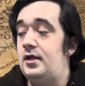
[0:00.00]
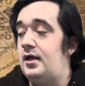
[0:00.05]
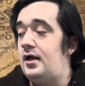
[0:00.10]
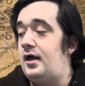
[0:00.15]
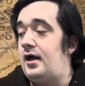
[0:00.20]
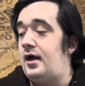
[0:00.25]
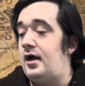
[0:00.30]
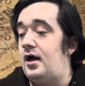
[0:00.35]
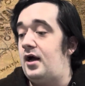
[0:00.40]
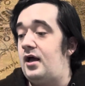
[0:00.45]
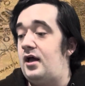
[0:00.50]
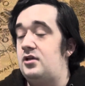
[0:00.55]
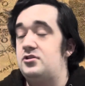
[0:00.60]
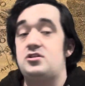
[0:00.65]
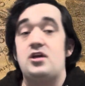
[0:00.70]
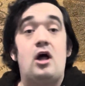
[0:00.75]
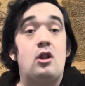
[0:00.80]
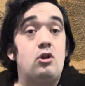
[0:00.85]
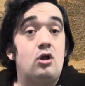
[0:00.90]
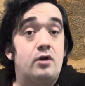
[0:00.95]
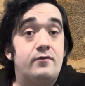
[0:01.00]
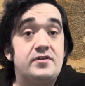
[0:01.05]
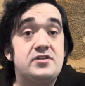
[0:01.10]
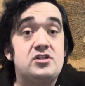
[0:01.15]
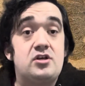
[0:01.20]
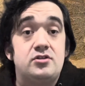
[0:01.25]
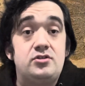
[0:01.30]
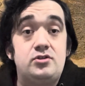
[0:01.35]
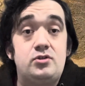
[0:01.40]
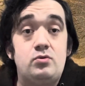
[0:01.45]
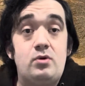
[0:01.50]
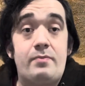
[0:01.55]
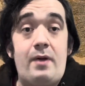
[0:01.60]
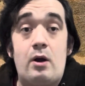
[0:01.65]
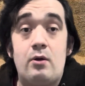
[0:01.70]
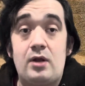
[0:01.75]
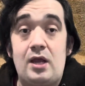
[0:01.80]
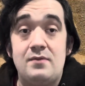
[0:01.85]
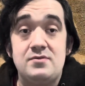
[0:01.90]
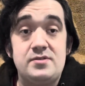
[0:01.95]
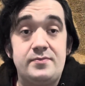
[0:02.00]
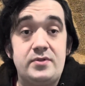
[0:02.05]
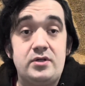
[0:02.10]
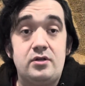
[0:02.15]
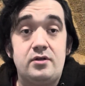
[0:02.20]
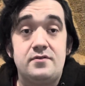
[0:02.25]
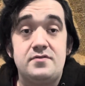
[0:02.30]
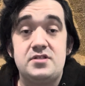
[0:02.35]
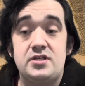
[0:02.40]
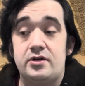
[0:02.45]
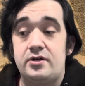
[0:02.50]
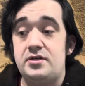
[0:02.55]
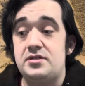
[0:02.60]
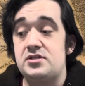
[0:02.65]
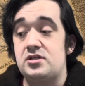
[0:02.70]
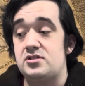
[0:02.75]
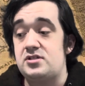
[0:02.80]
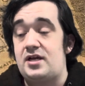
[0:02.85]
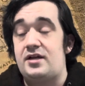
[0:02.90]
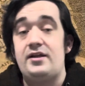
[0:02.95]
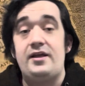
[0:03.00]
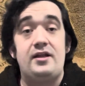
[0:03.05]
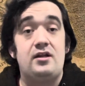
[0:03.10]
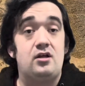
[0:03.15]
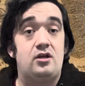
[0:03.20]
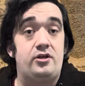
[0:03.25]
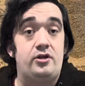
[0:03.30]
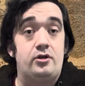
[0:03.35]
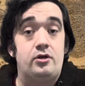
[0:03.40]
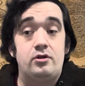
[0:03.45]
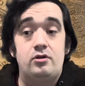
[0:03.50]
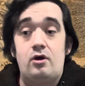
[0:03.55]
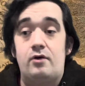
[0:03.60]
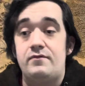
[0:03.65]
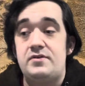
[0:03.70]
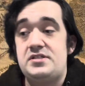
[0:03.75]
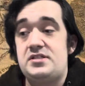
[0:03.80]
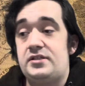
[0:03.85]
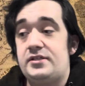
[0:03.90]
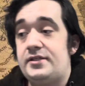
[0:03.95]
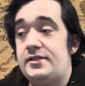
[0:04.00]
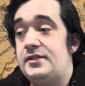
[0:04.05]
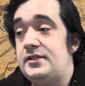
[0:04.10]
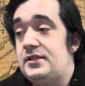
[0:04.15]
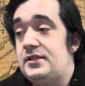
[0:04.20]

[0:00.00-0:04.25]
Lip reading: A lot of it's got to do with Battle Games in Middle Earth series, because I need, obviously,